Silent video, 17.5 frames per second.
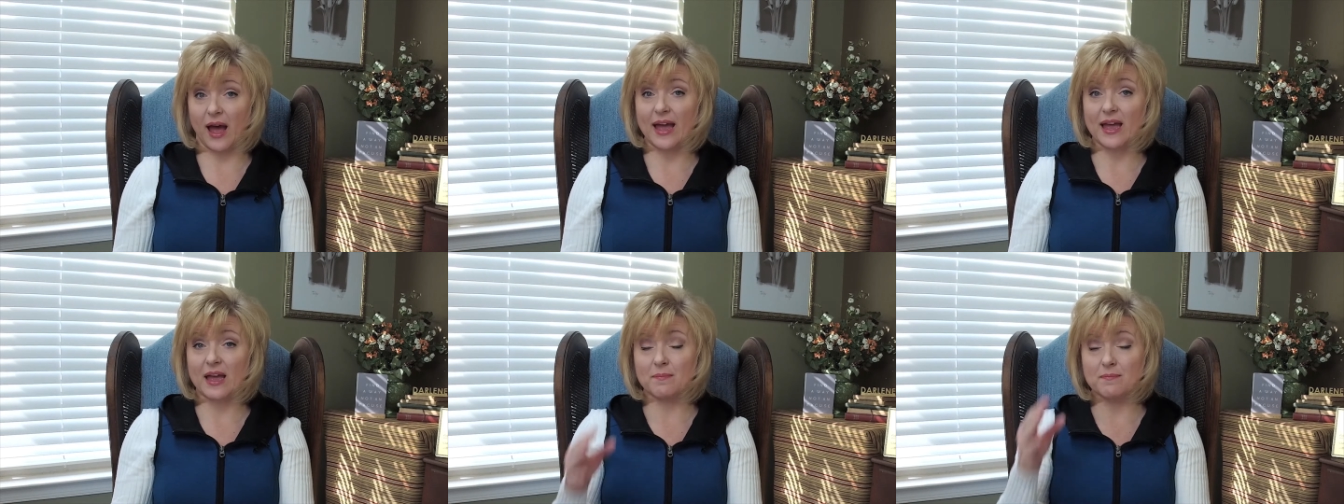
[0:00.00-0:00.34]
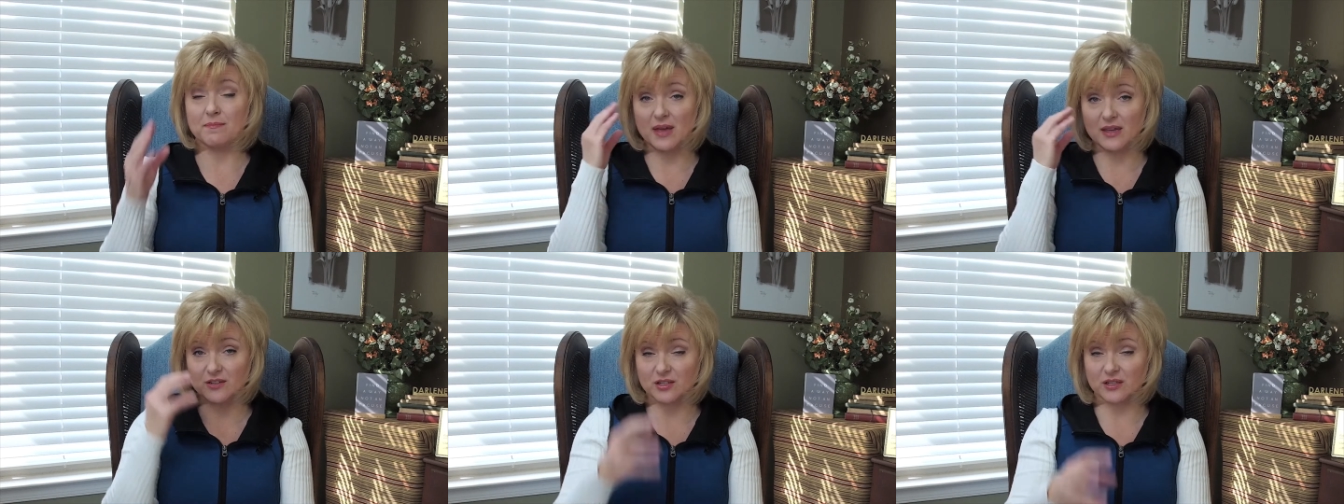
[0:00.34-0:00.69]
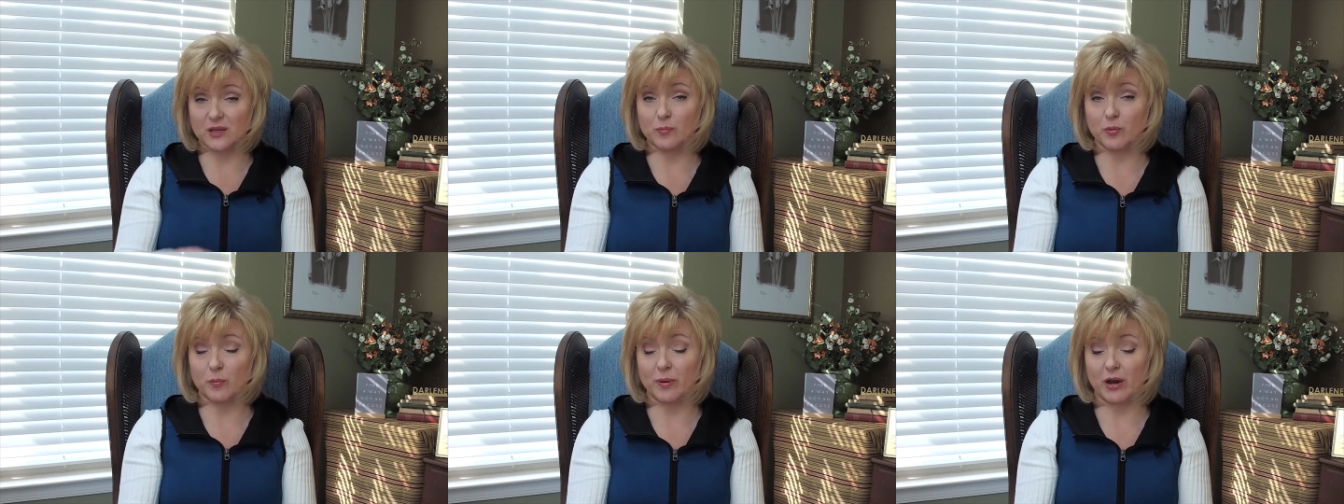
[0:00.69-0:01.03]
I had
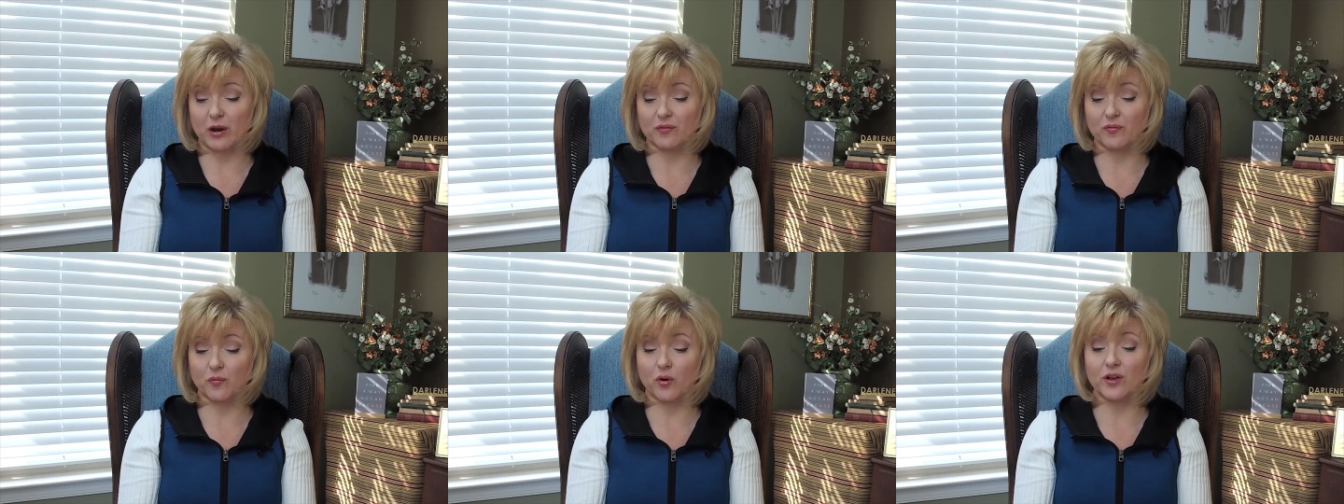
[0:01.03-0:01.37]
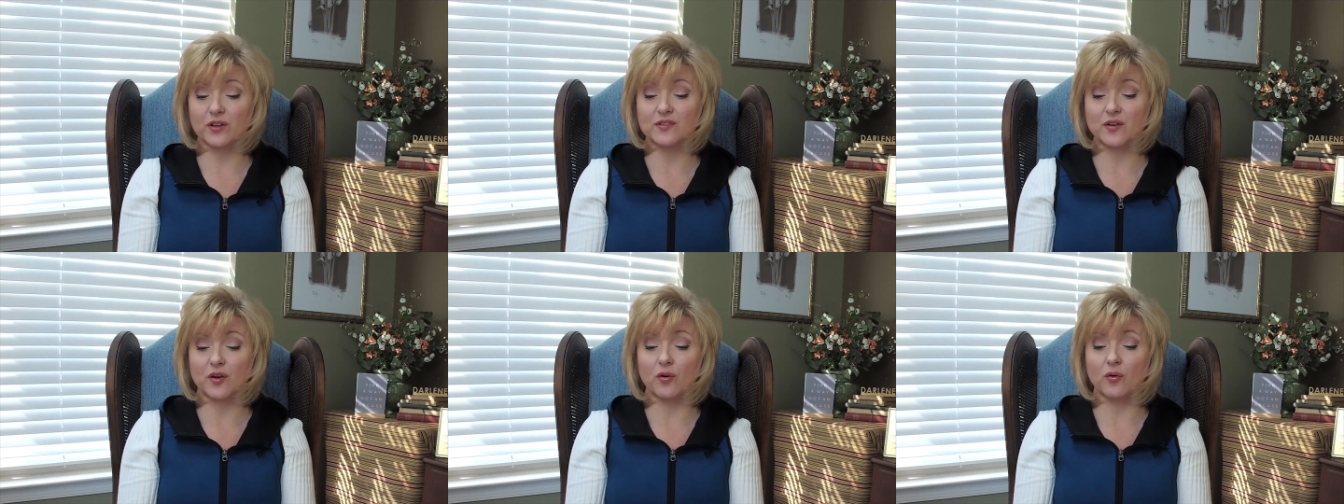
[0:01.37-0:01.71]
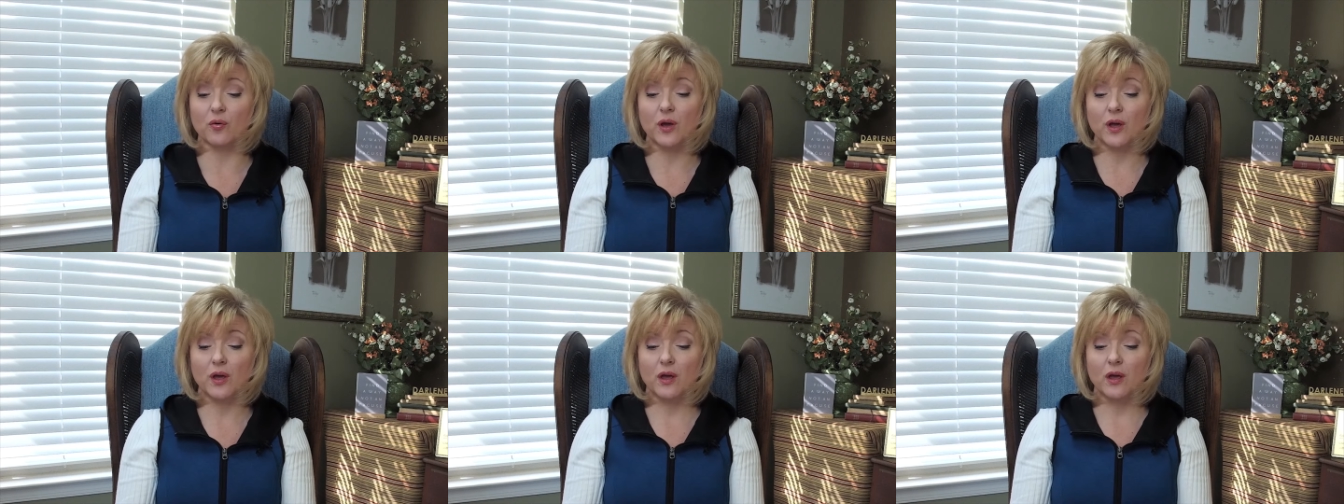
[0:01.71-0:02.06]
mentally prepared for it. So